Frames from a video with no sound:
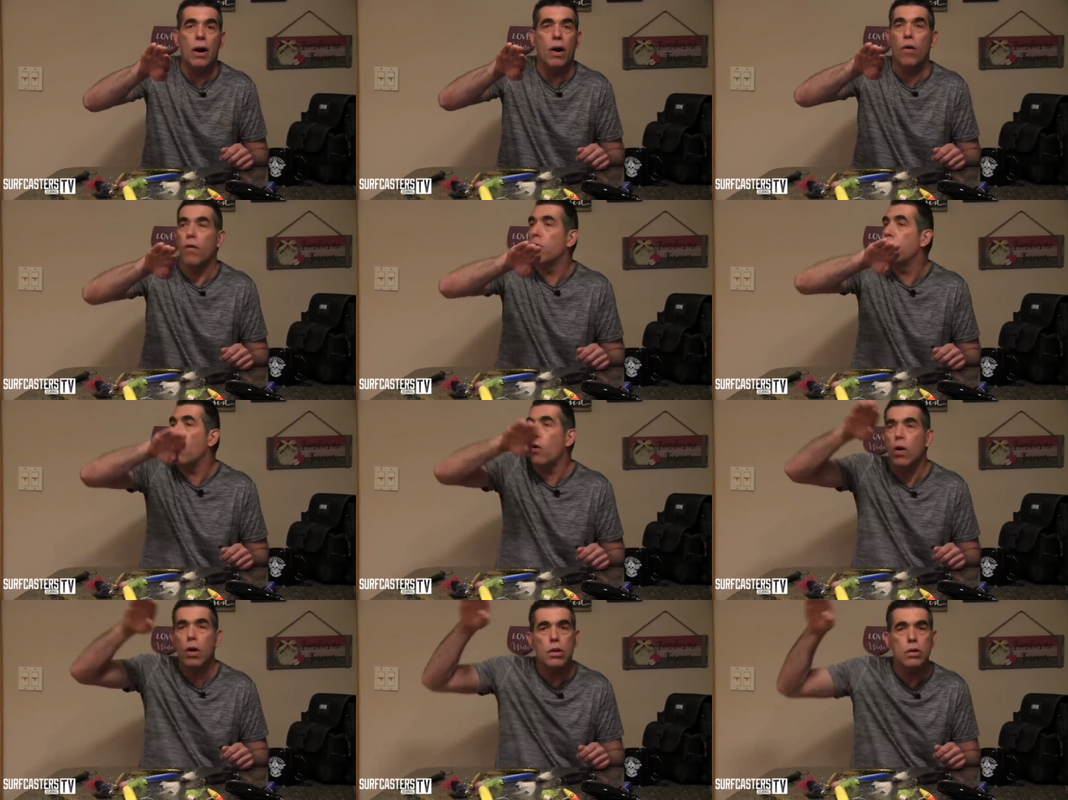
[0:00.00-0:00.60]

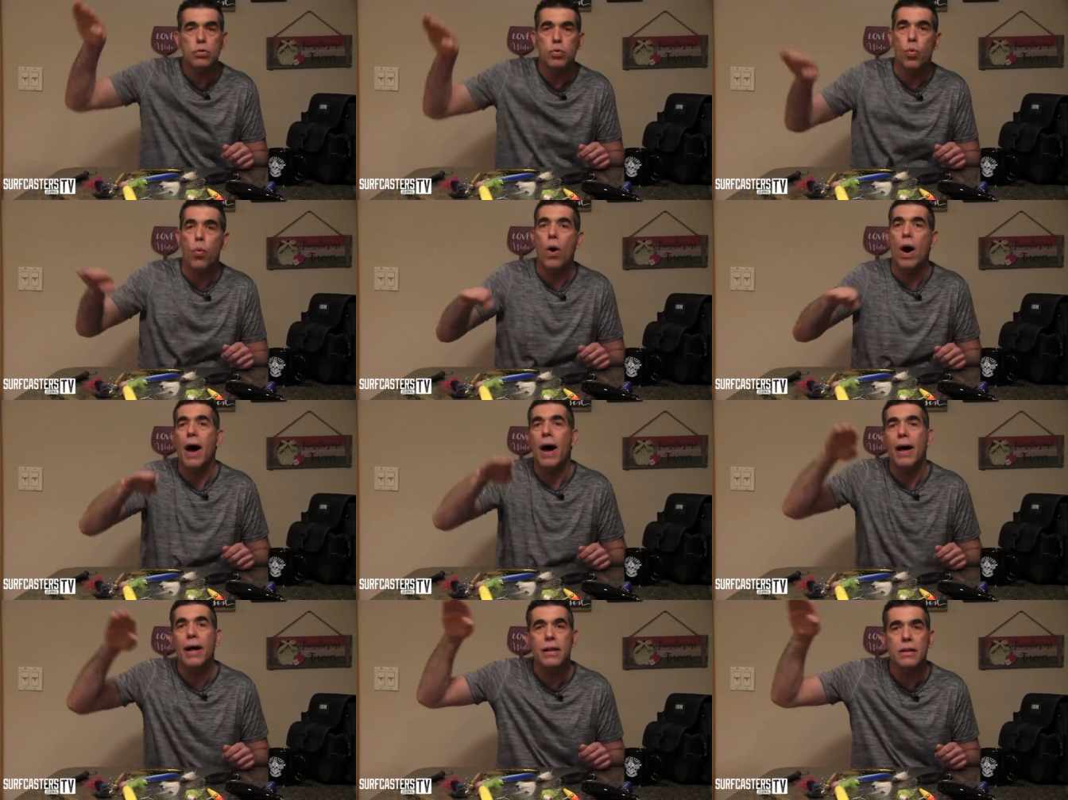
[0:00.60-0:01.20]
of old
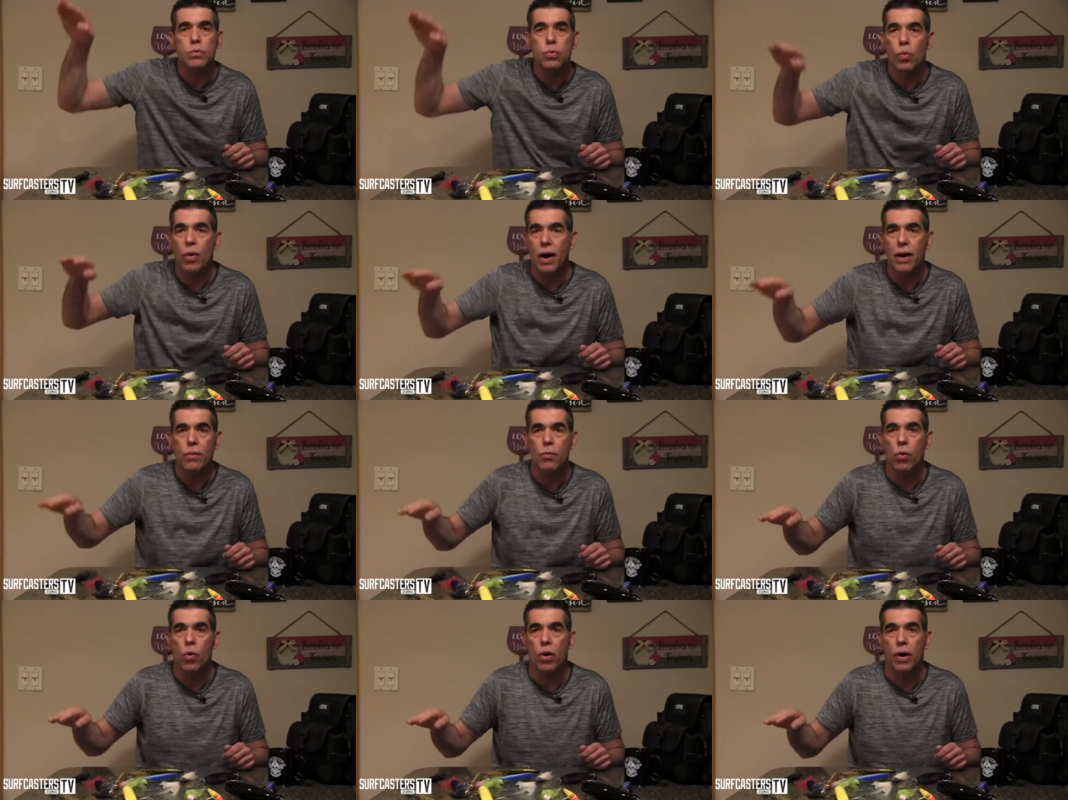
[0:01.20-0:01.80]
wild
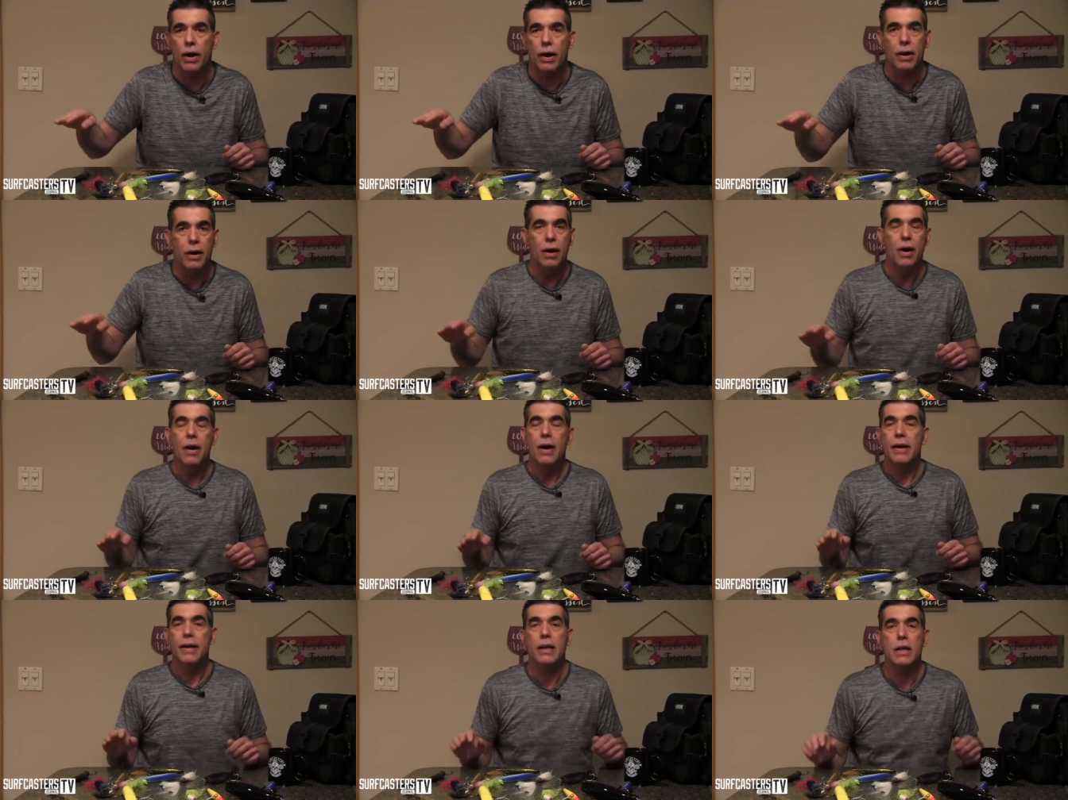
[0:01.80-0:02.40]
white water.
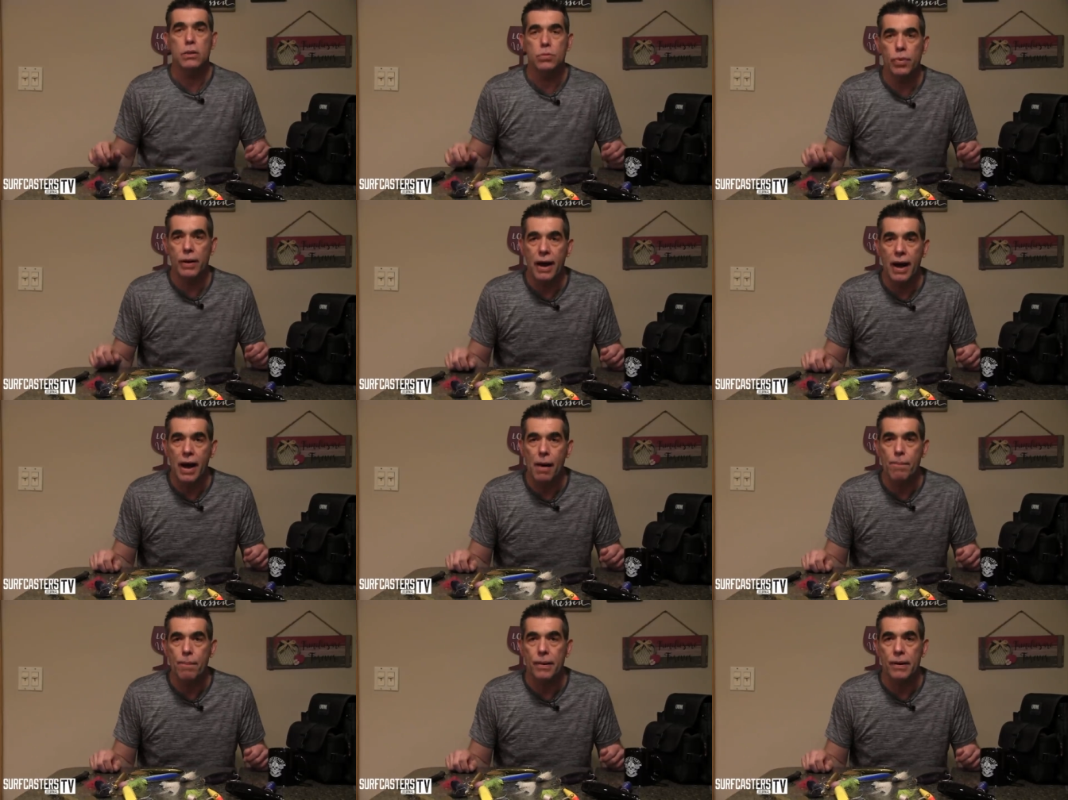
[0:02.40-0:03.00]
Guess what
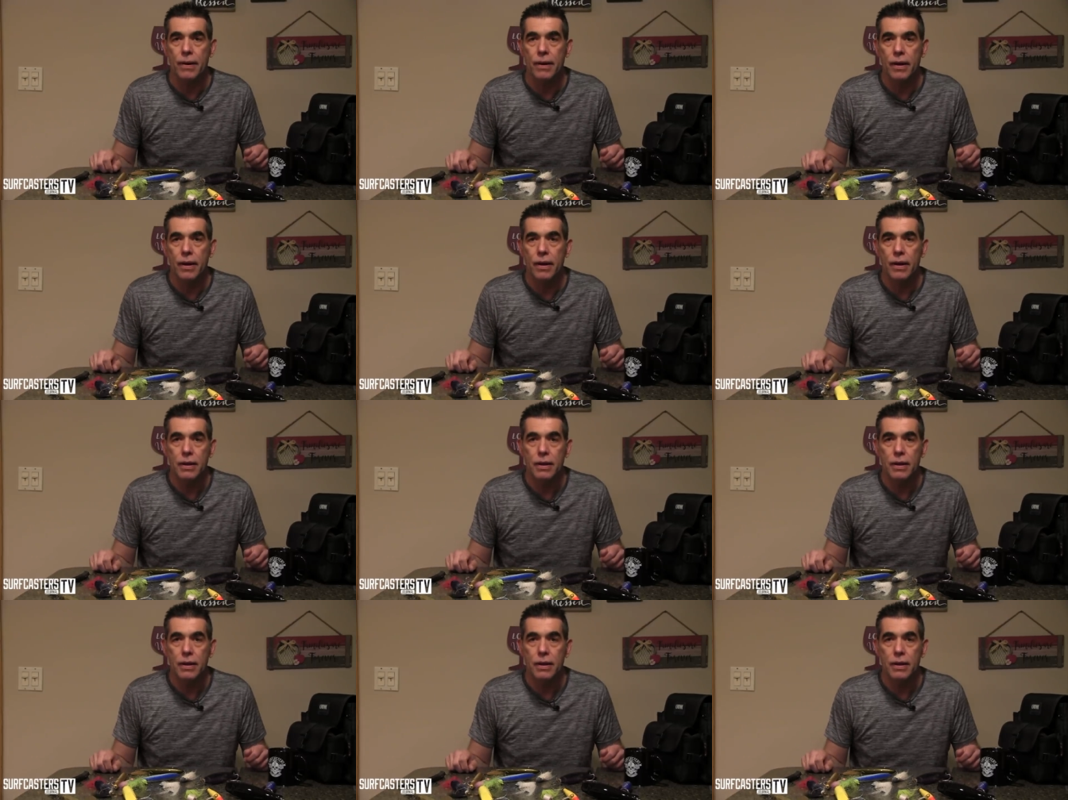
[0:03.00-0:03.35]
happened?